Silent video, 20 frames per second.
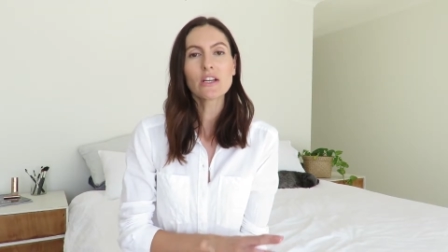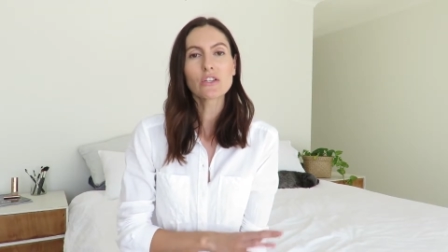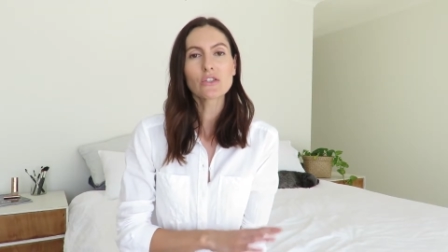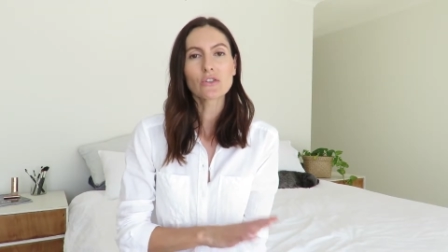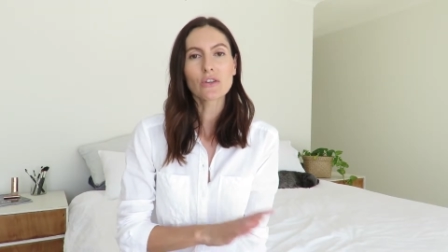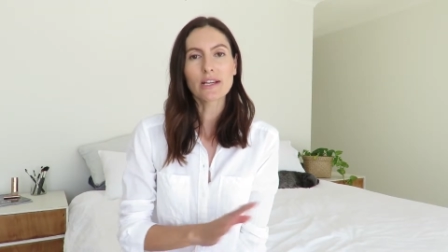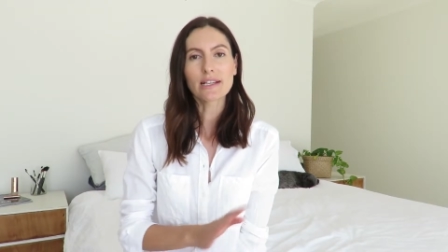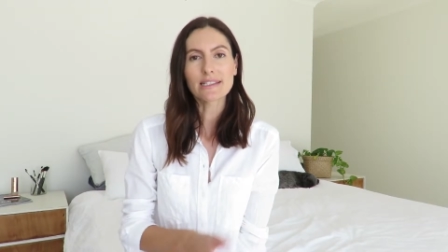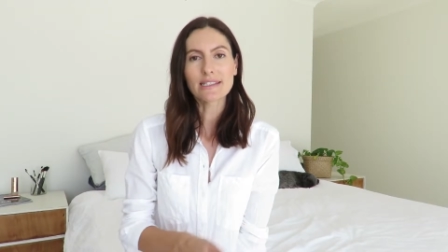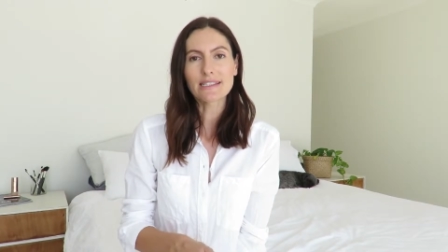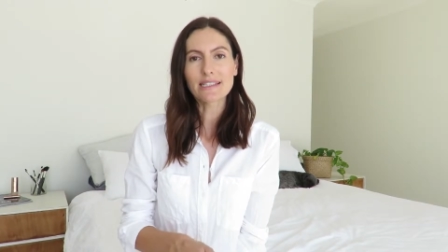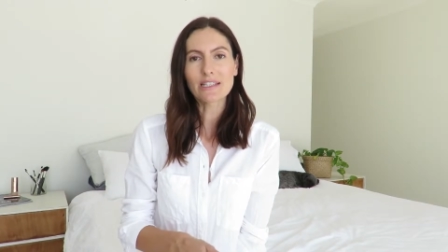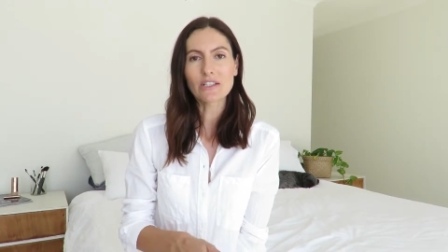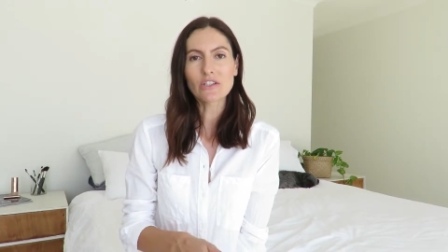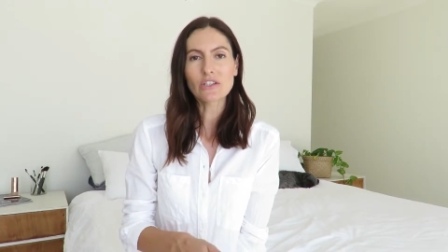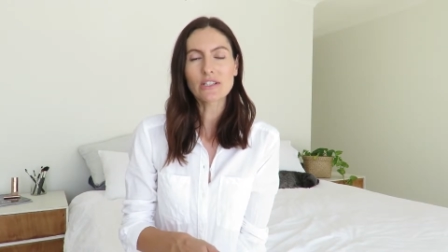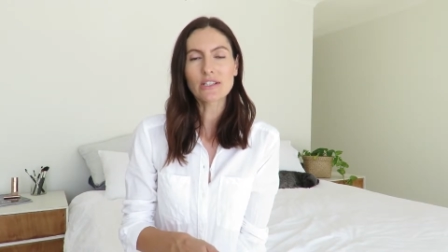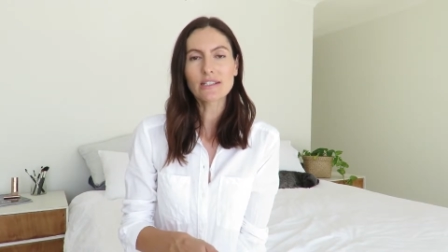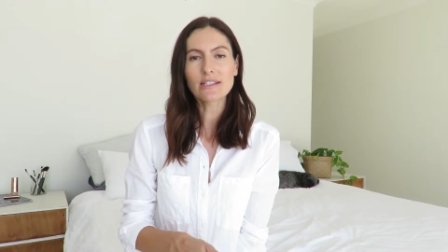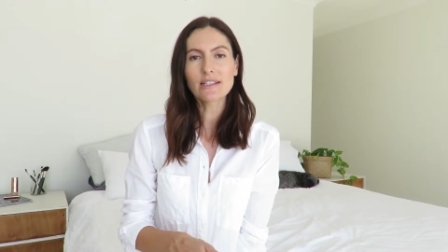
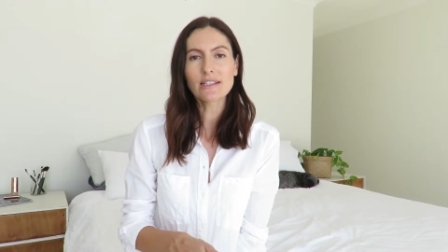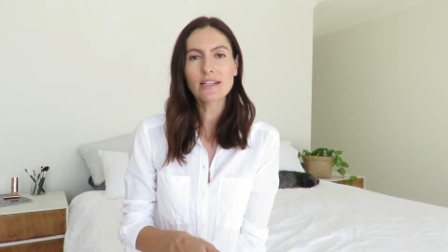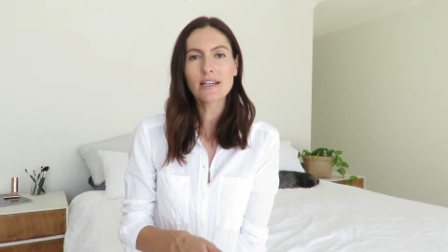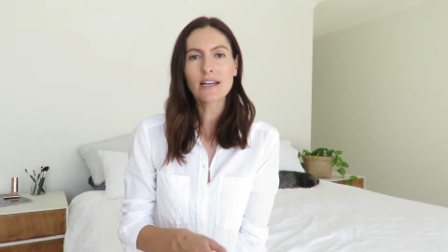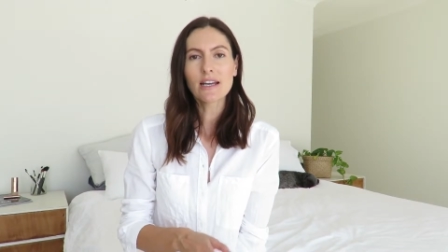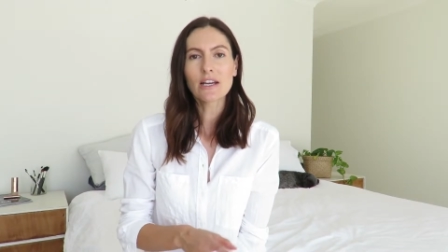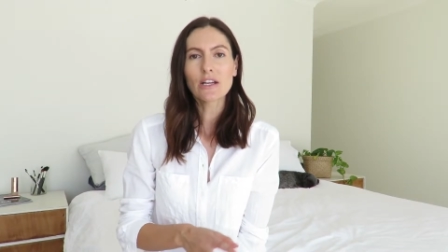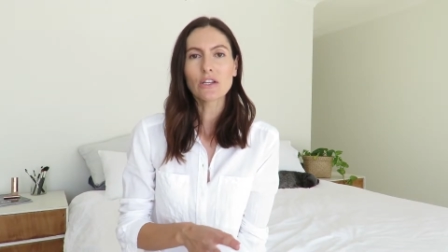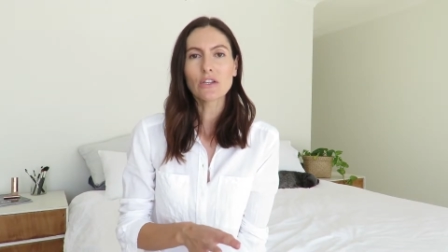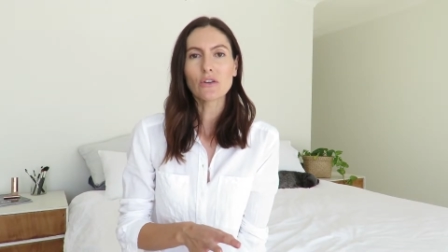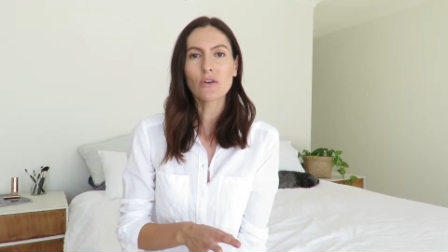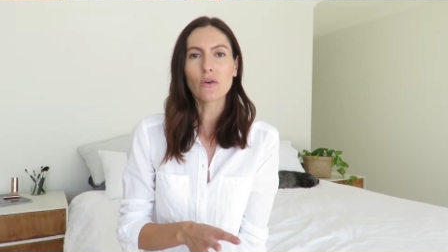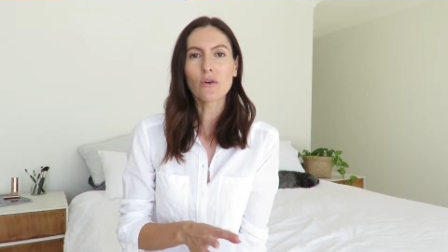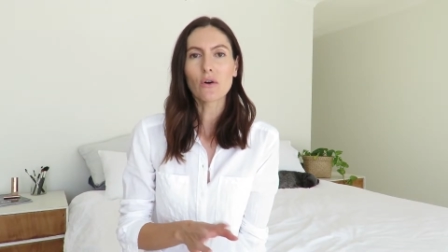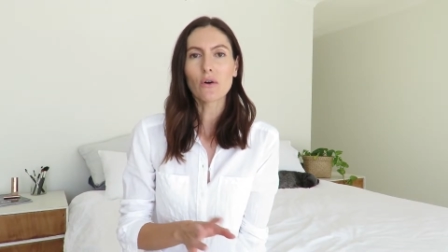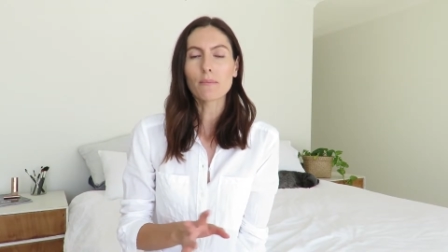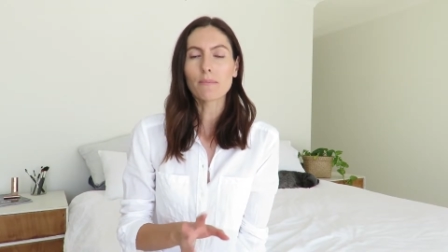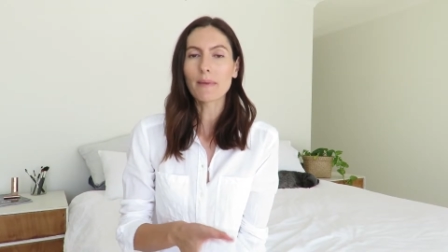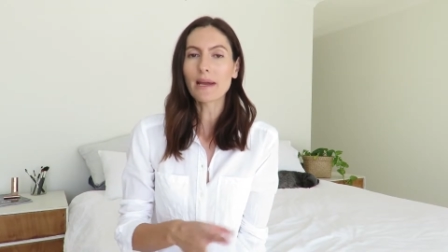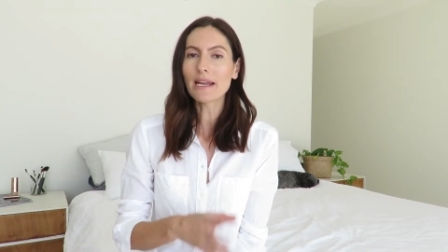transition
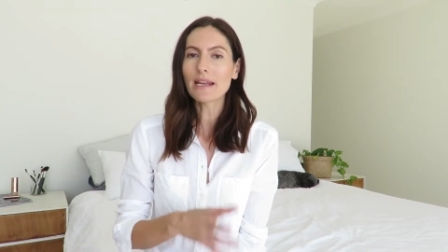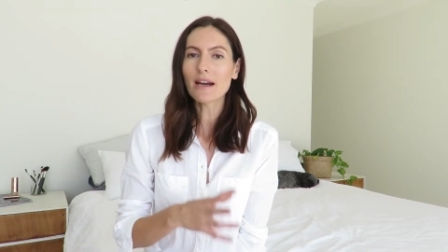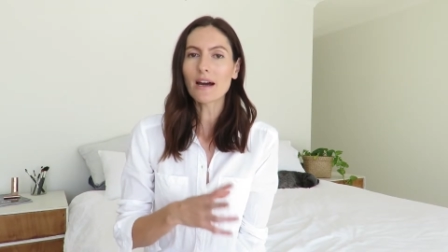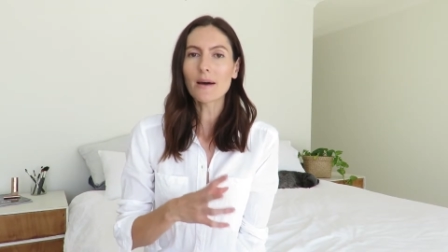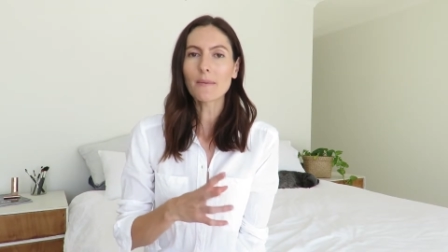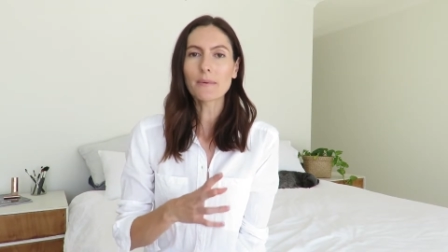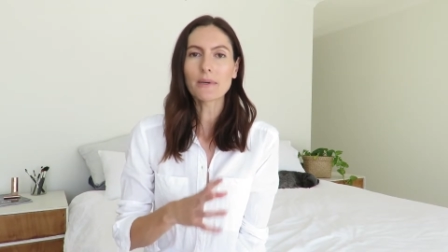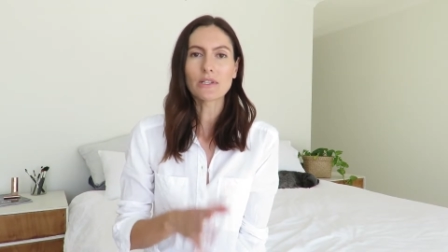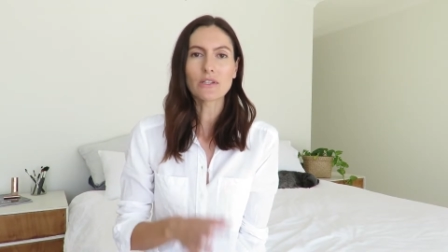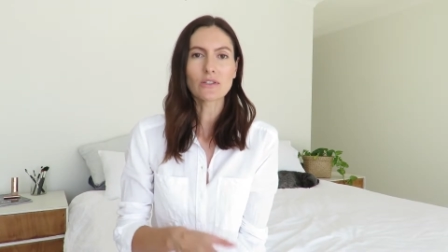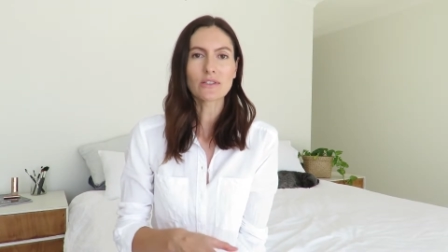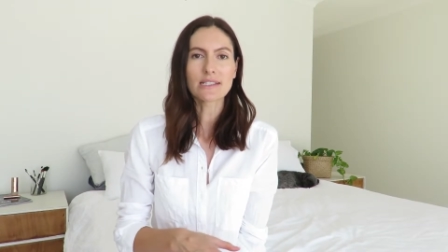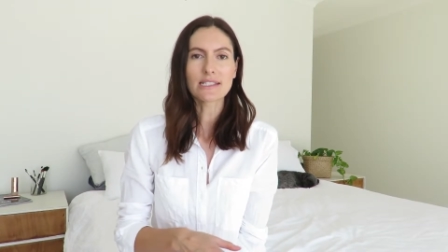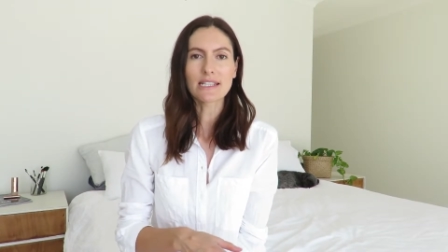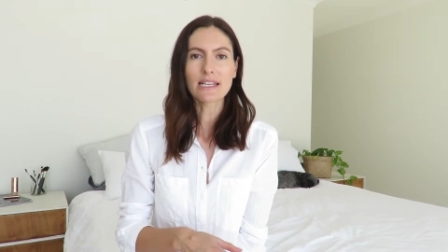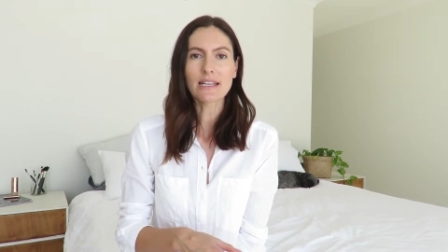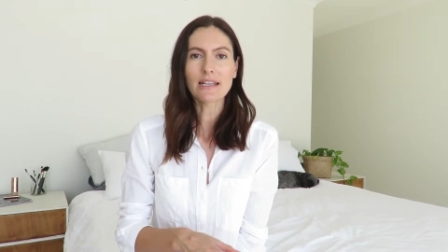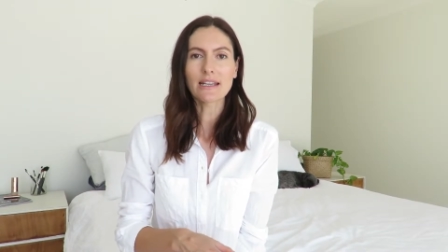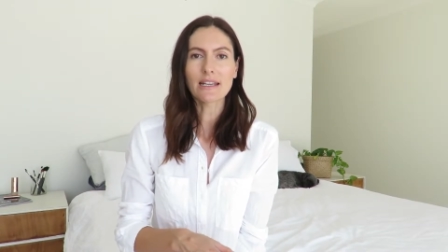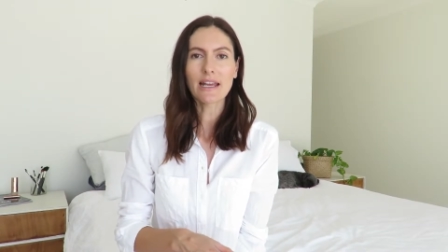your makeup and your
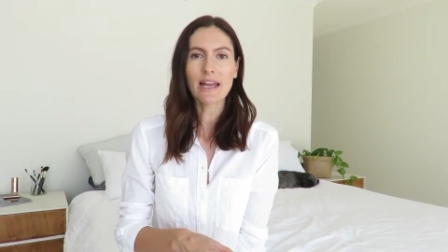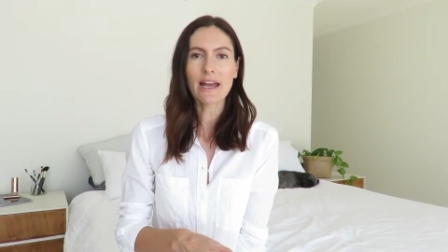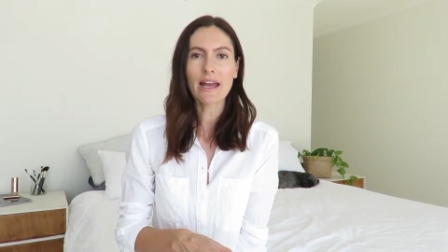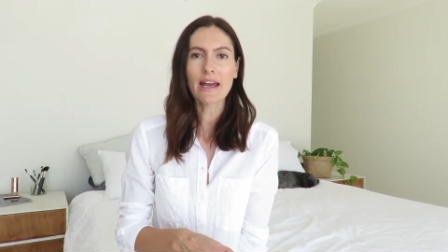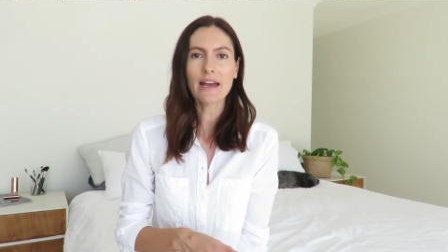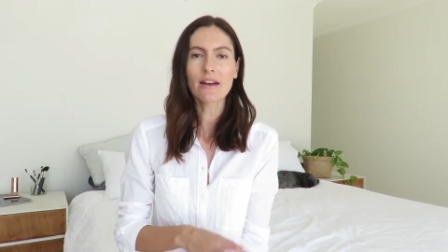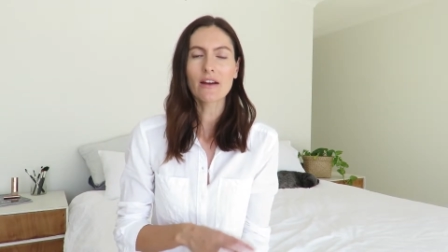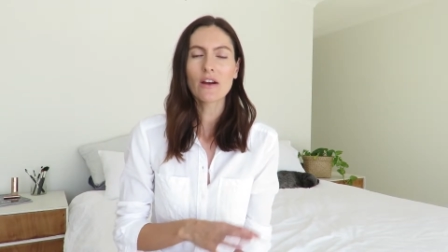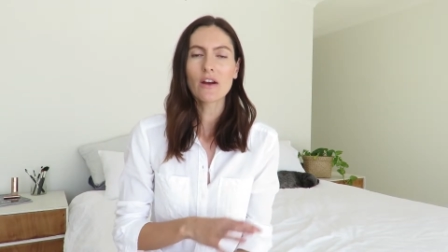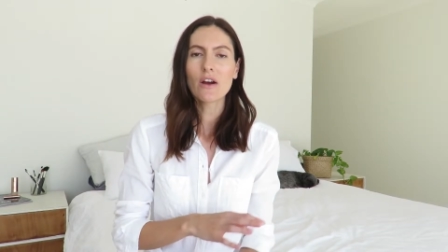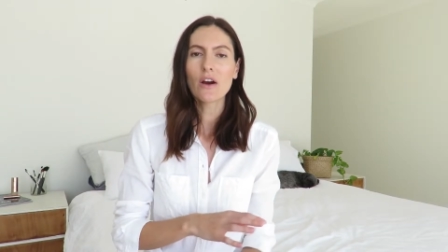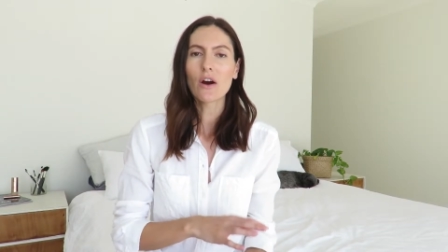skincare